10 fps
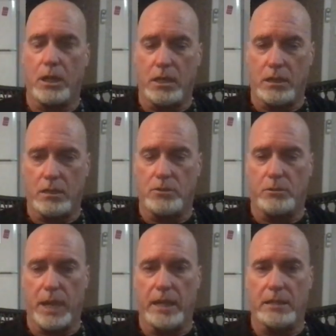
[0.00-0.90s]
in the
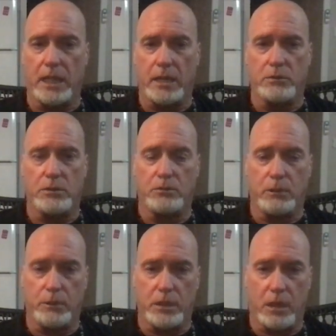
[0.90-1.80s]
Germanic languages, when
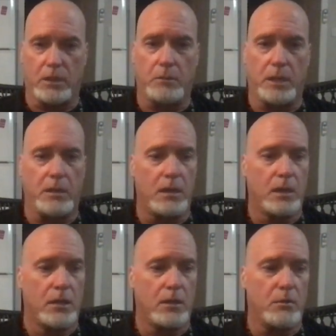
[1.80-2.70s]
we talked about
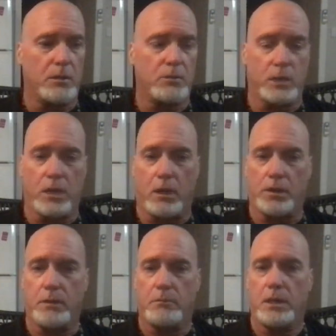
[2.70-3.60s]
humans, we called
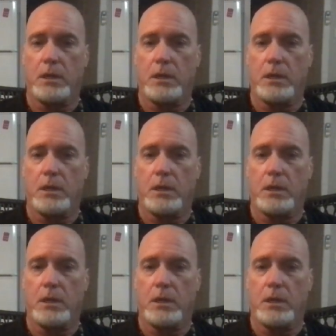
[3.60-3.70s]
them